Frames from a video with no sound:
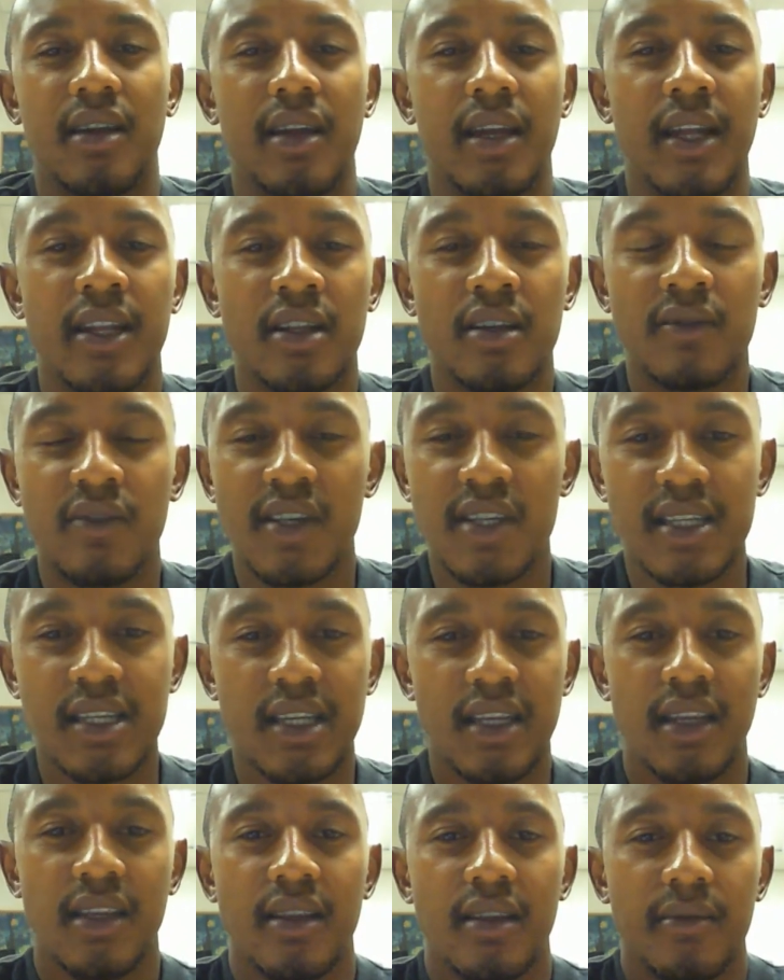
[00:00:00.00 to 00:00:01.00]
And
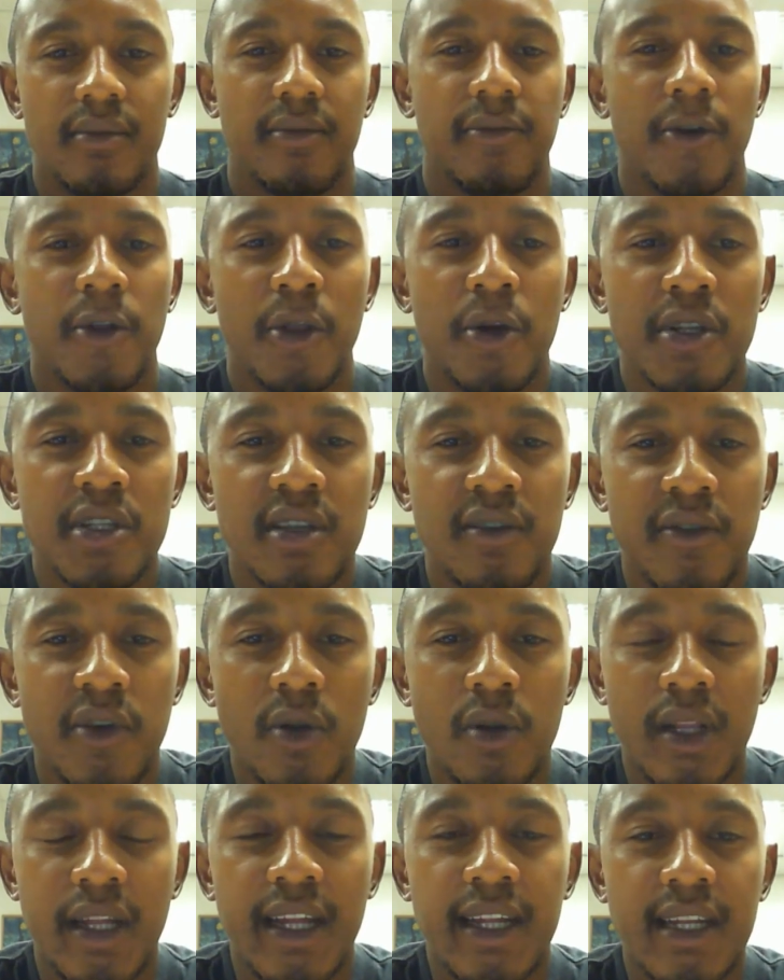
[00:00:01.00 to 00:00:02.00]
obviously, for those of
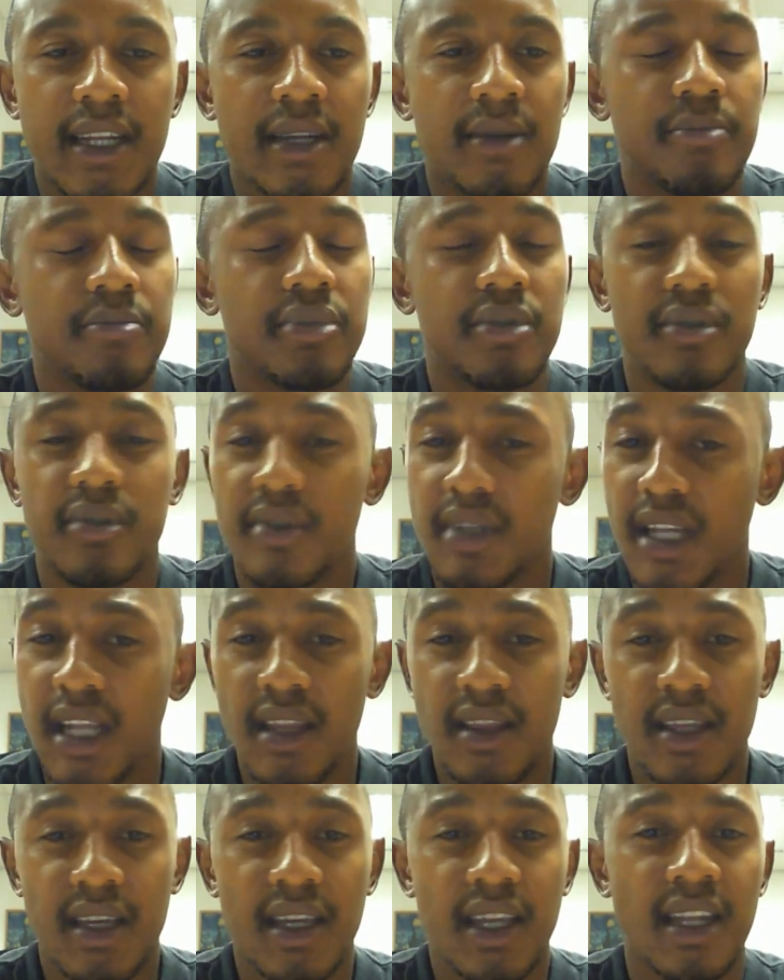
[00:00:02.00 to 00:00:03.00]
you who'll end up
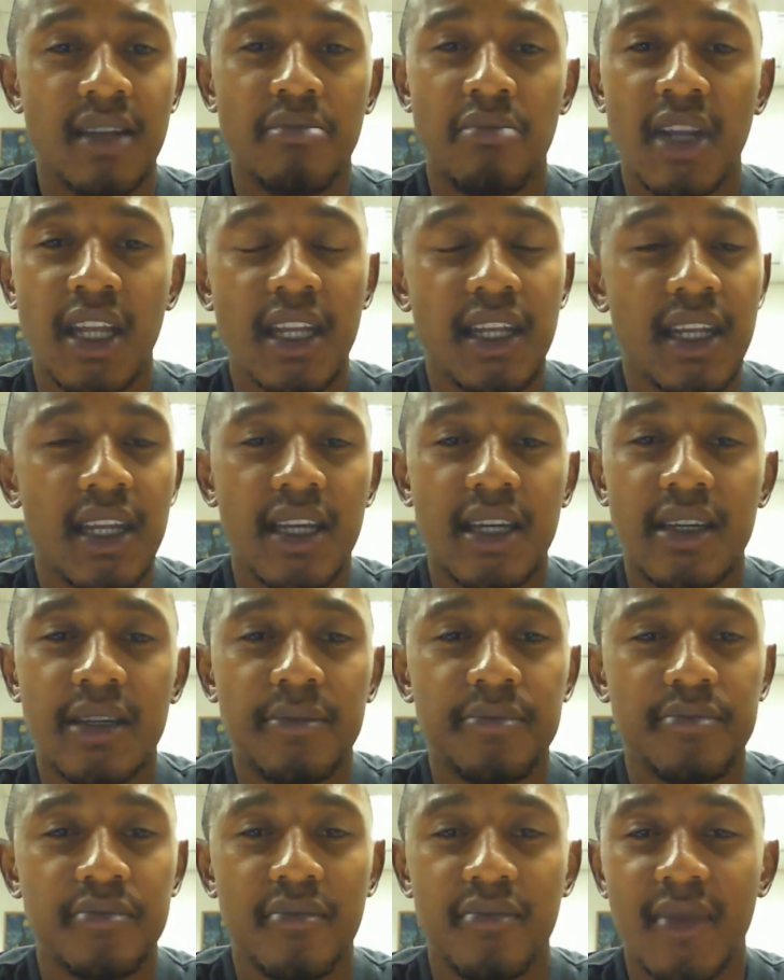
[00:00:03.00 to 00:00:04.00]
either in media
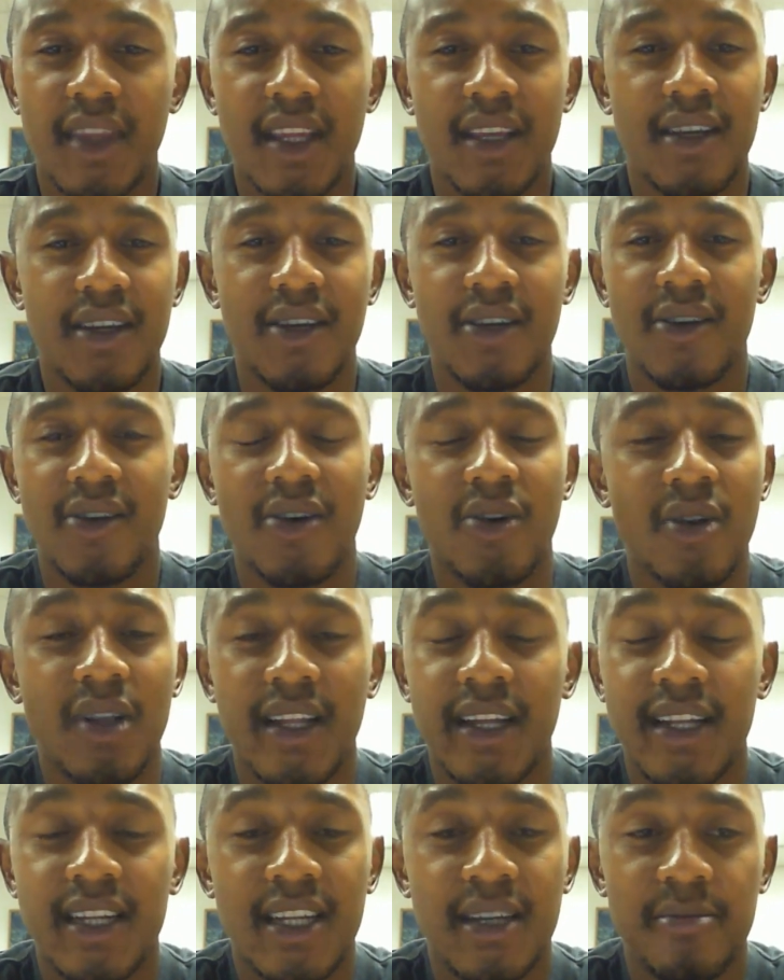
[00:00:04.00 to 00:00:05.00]
or
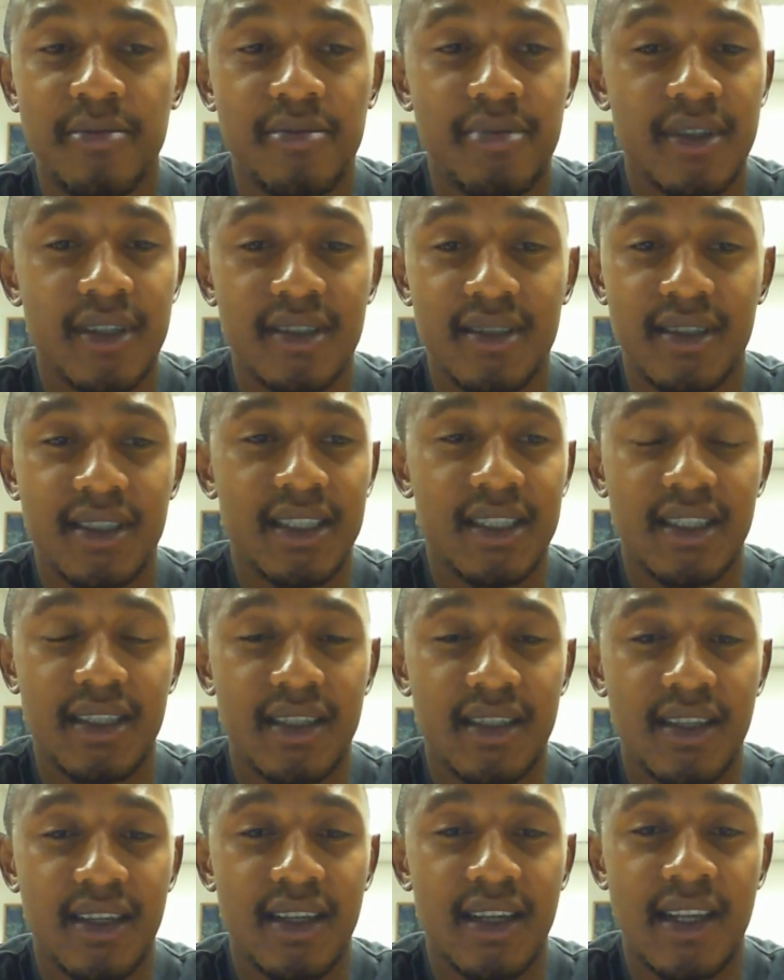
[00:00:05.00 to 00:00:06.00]
end up
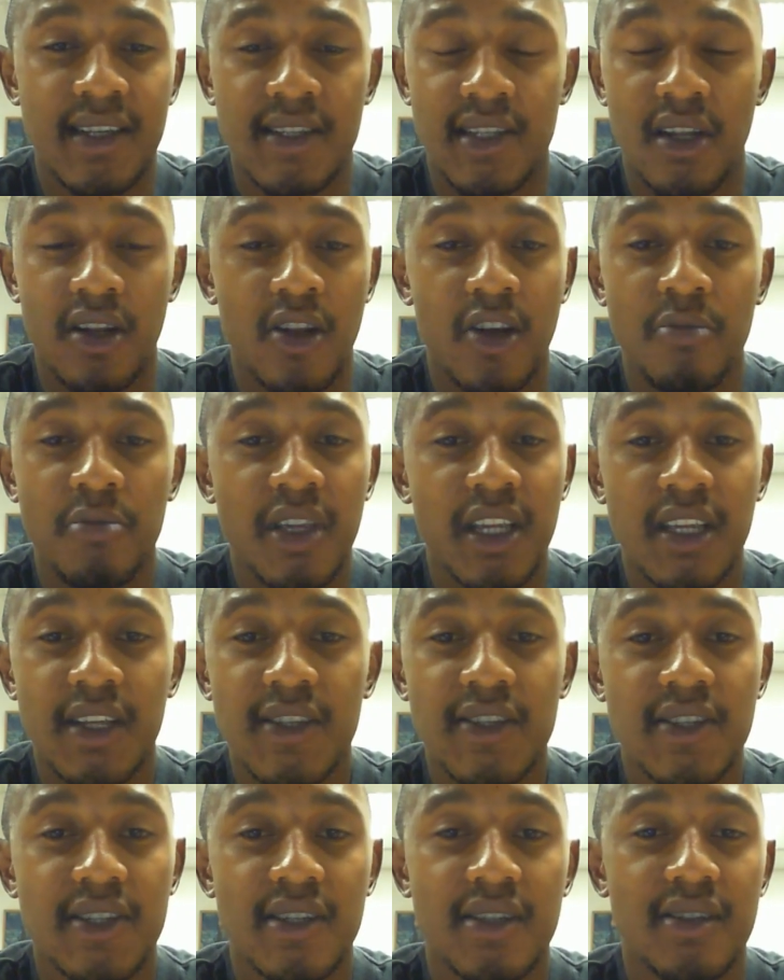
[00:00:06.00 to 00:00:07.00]
as a
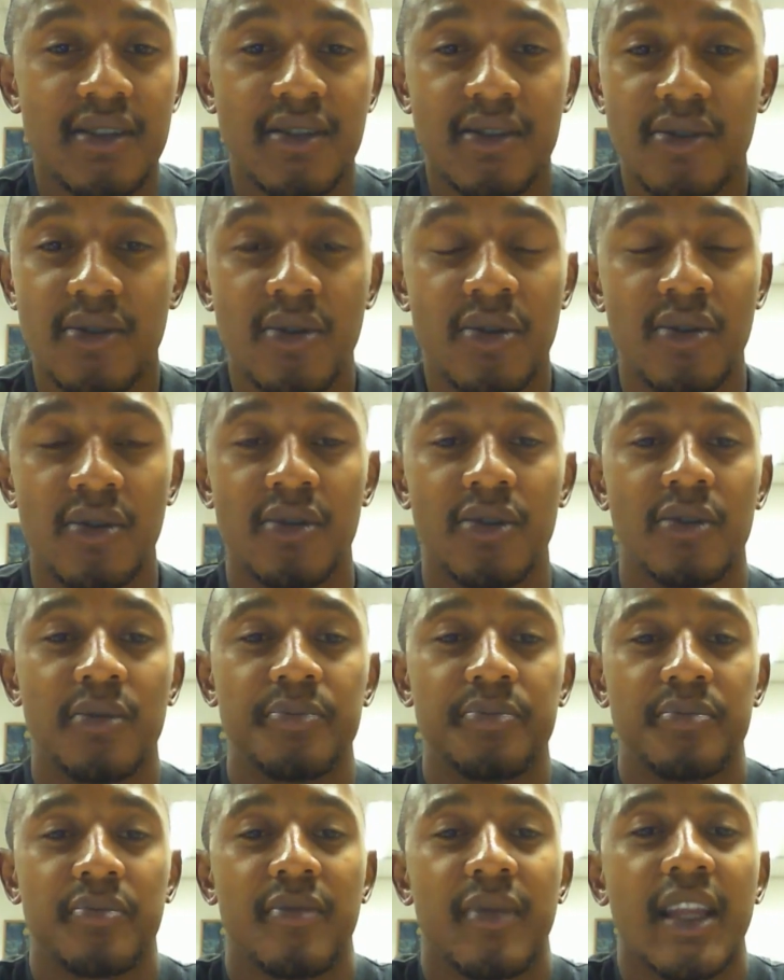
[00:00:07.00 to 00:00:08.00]
lobbyist or
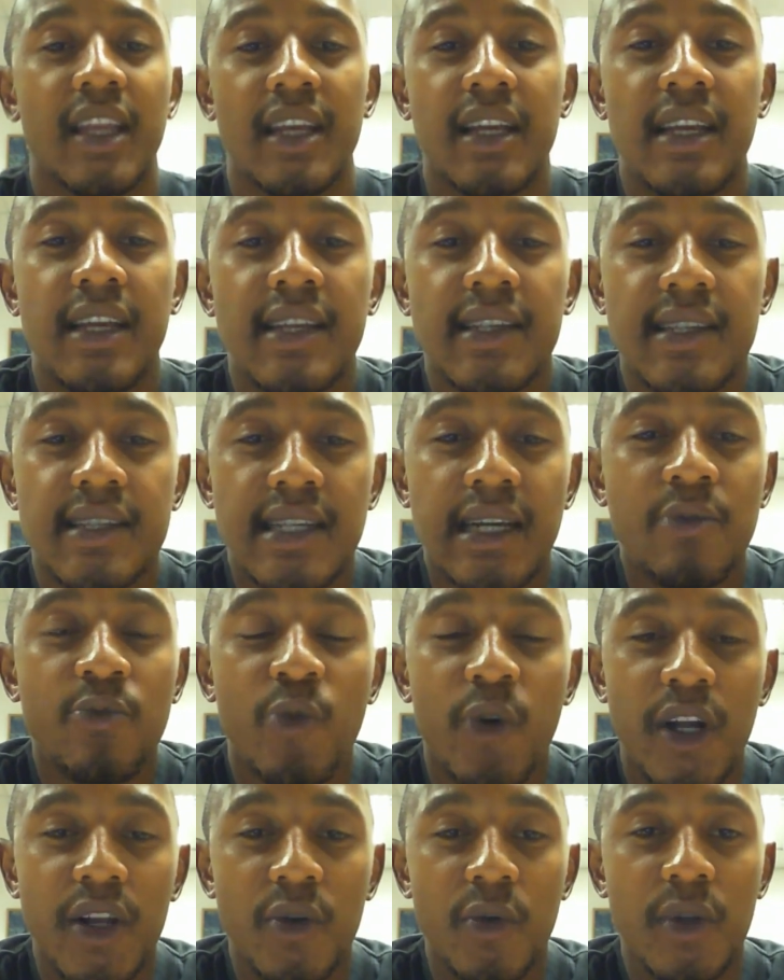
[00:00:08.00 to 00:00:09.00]

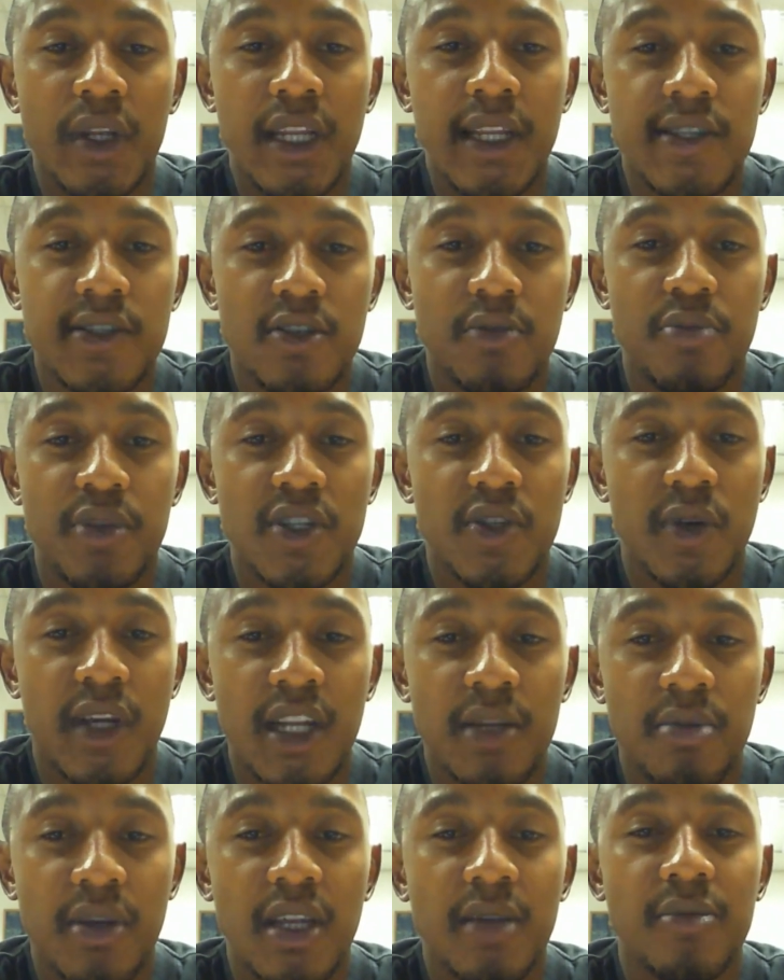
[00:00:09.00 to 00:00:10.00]
someone who needs to
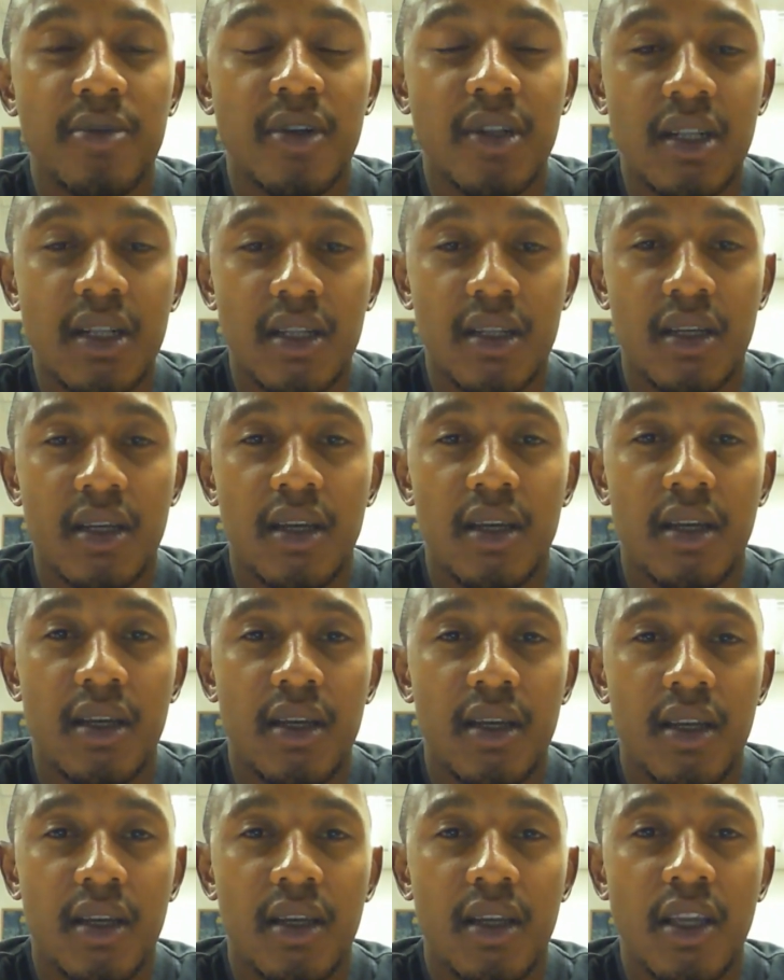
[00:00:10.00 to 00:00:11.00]
persuade people,
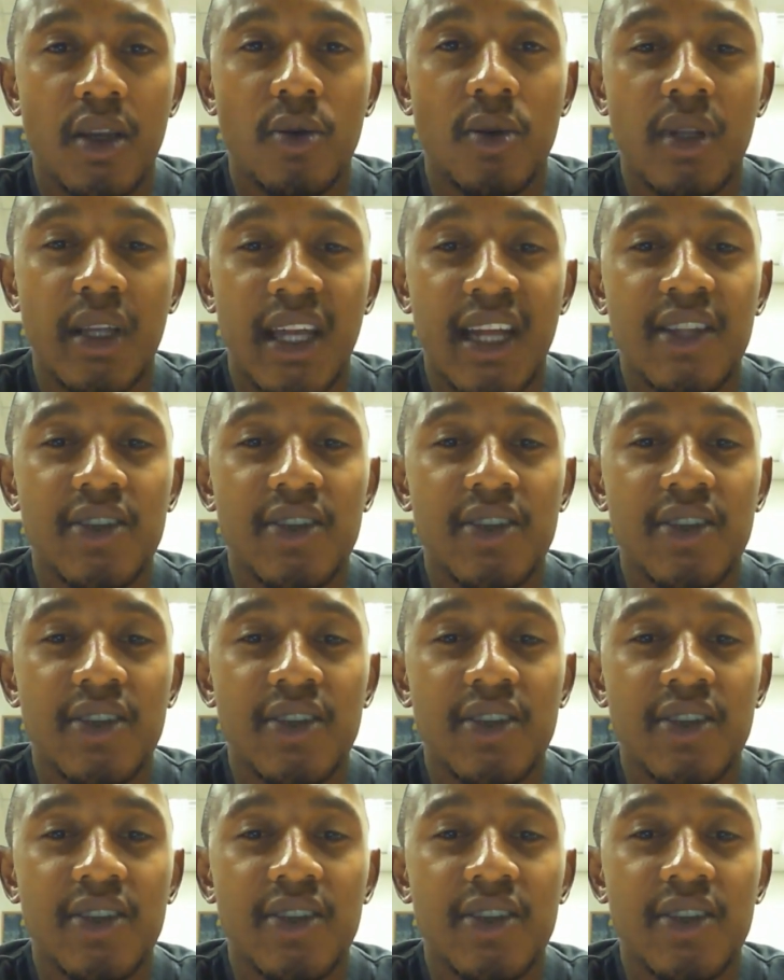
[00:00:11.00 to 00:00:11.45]
you will get